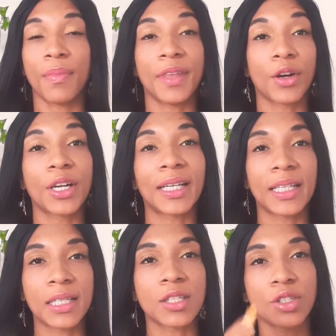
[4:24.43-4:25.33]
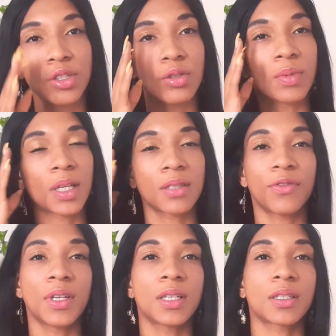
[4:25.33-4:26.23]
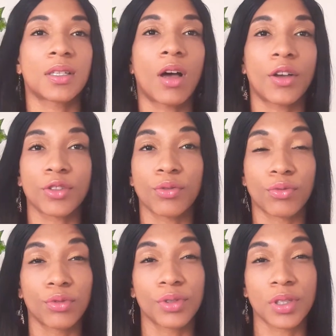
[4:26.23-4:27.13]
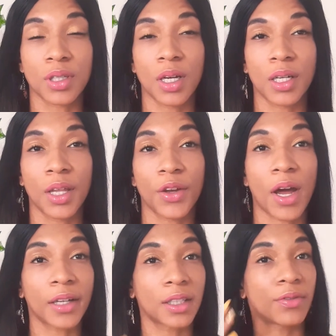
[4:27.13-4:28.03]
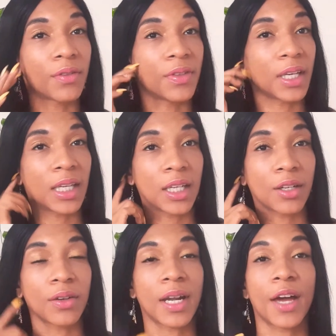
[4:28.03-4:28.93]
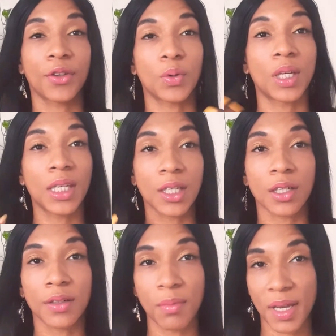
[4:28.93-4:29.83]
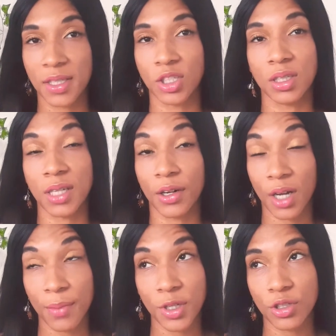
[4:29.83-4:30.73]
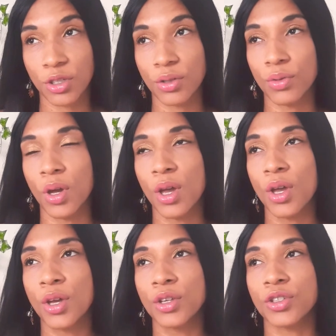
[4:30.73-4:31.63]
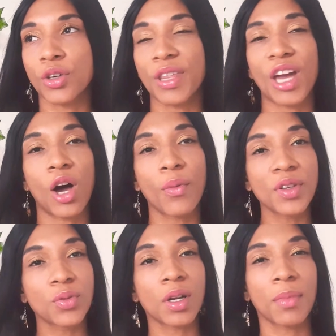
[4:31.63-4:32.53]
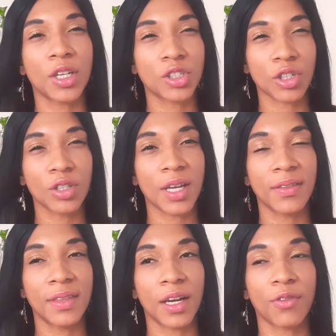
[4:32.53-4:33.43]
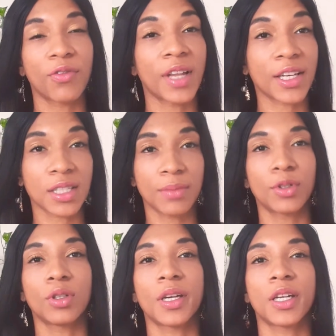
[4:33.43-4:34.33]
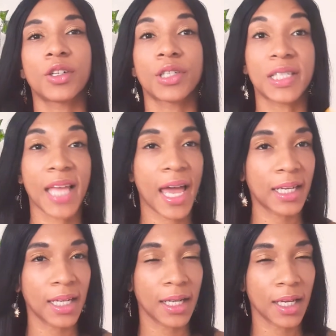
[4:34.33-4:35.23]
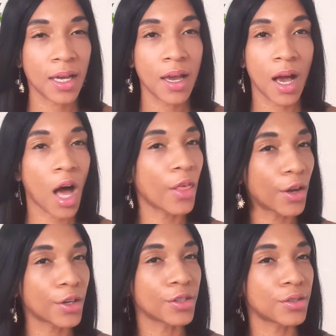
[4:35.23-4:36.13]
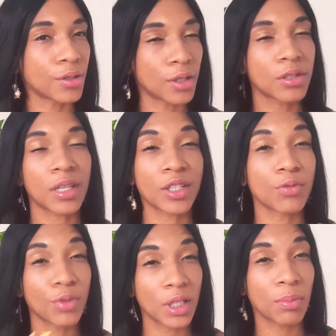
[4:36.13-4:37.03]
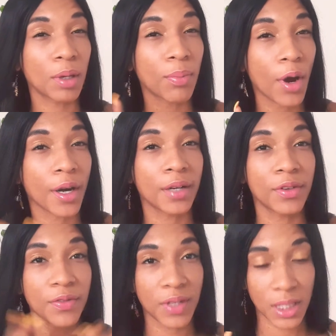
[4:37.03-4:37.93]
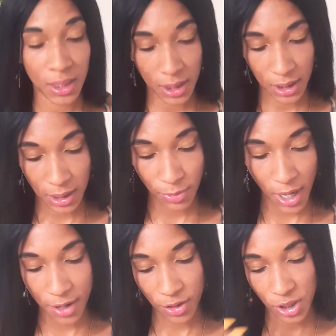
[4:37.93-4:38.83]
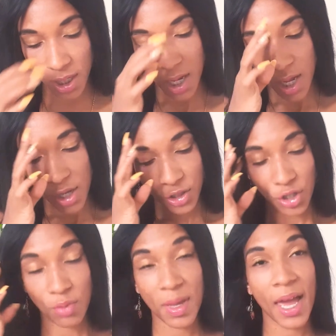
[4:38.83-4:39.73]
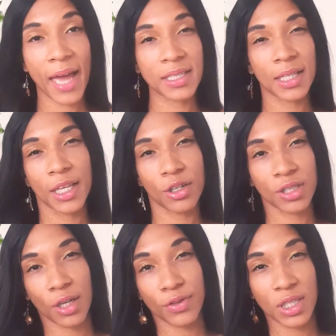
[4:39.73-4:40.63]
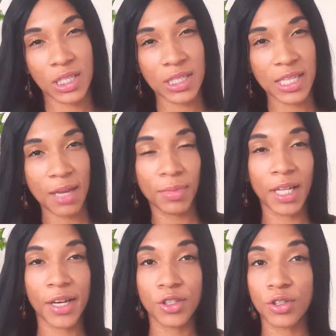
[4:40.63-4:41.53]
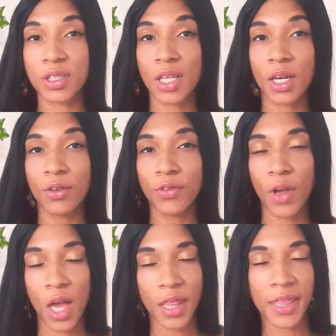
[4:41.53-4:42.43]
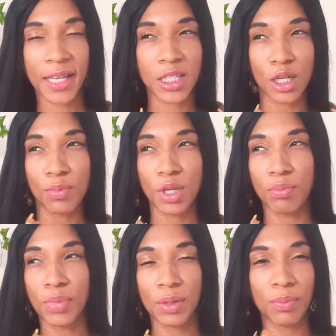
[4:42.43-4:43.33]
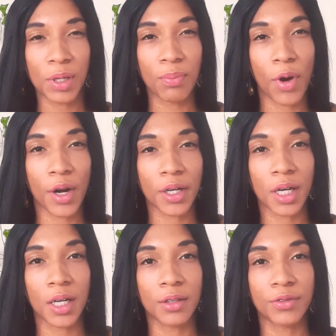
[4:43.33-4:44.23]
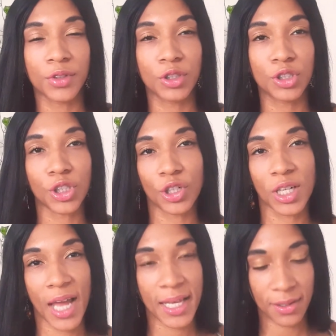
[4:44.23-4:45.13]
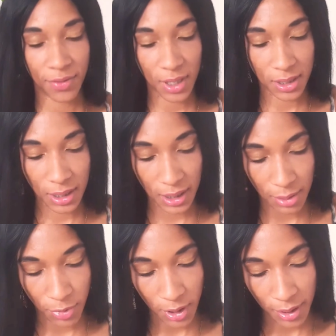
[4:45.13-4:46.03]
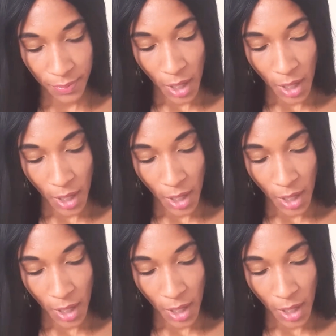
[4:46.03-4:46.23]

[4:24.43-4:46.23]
they're going to listen to you, because Venus also rules another octave of the ear and how you hear the messages that are coming to you. So they always want to make sure that they're flexible and understanding others, you know? So that's a really big part of a Venus in Libra energy. So you may isolate yourself to stabilize yourself. That's going to be a big, big part of your journey as a Venus in Libra.